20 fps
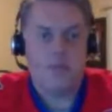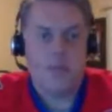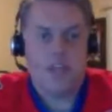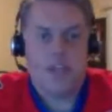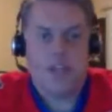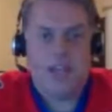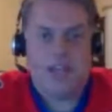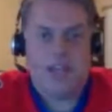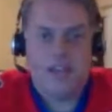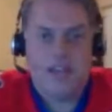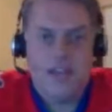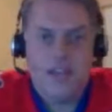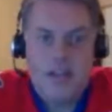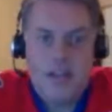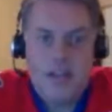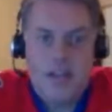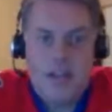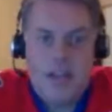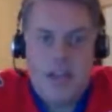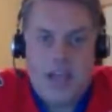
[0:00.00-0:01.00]
every
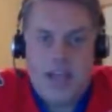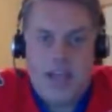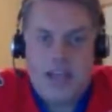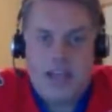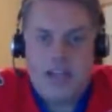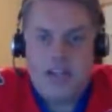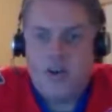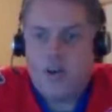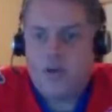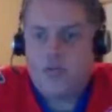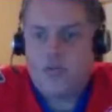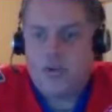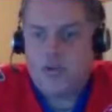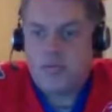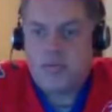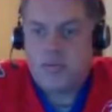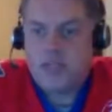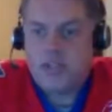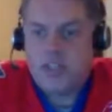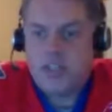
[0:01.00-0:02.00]
weekend and
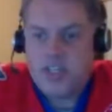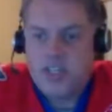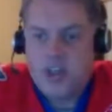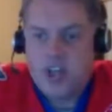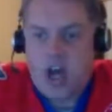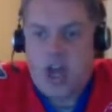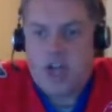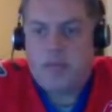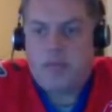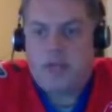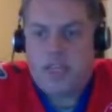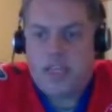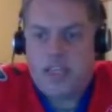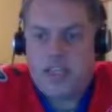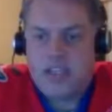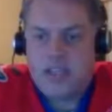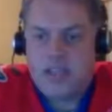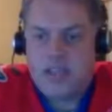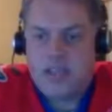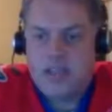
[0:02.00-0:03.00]
in all probability
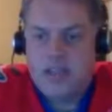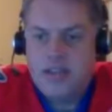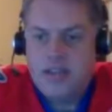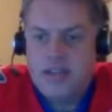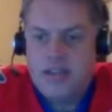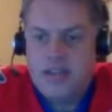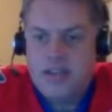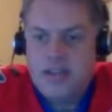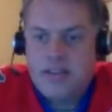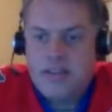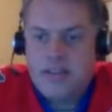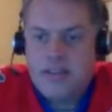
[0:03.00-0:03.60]
not playing,